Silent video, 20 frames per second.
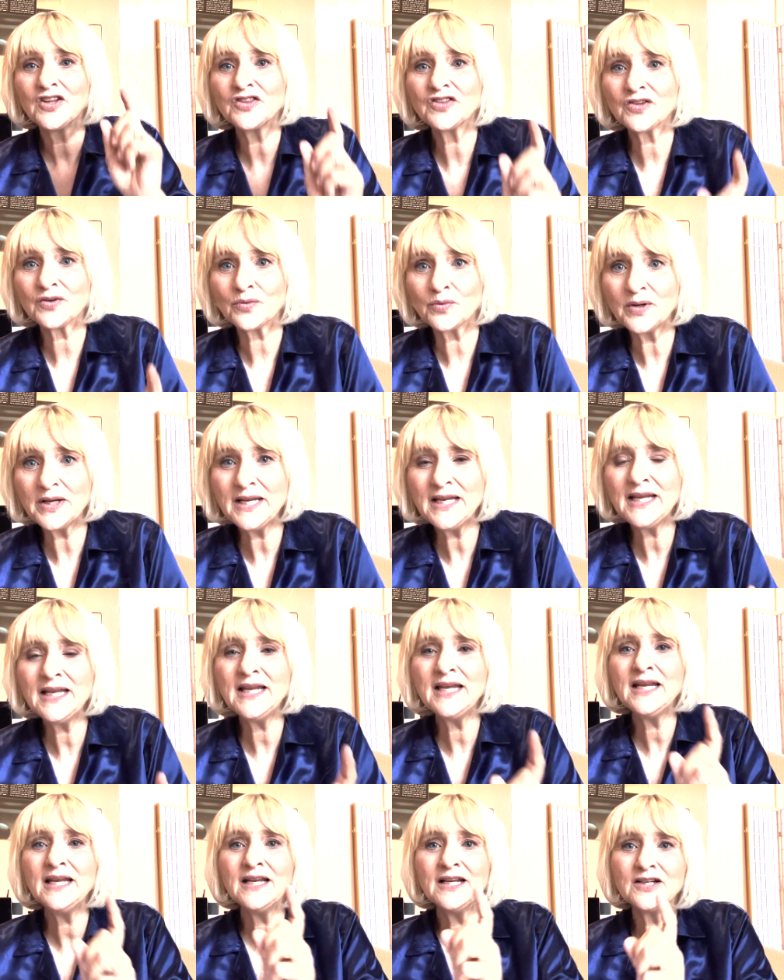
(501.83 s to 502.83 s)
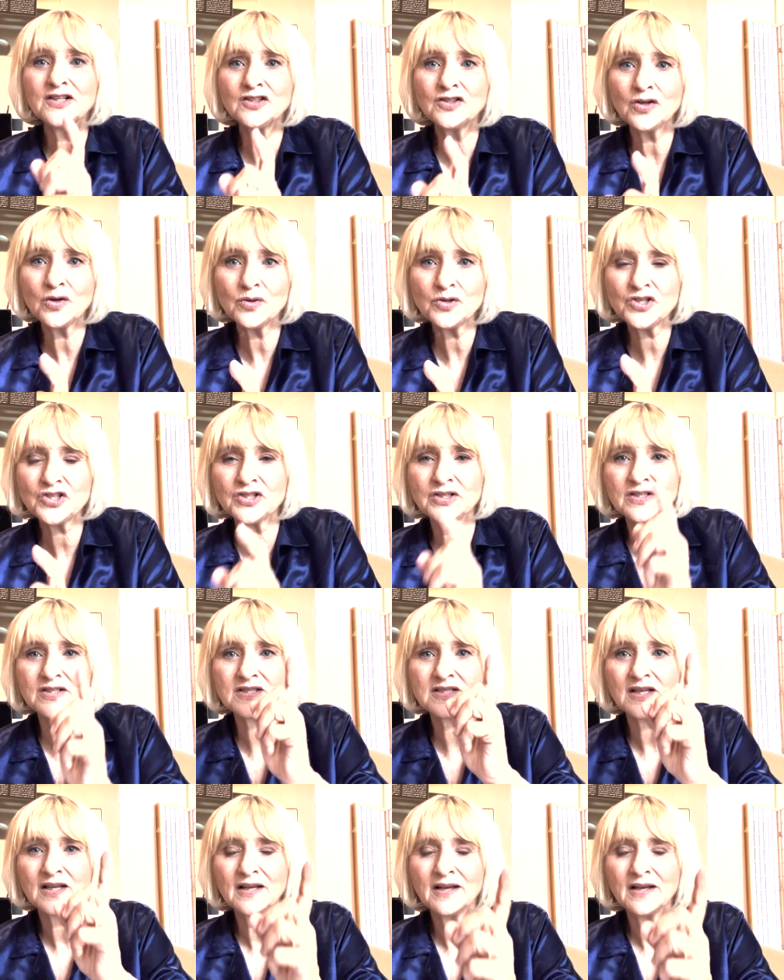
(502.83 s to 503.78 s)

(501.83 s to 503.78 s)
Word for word: three doshas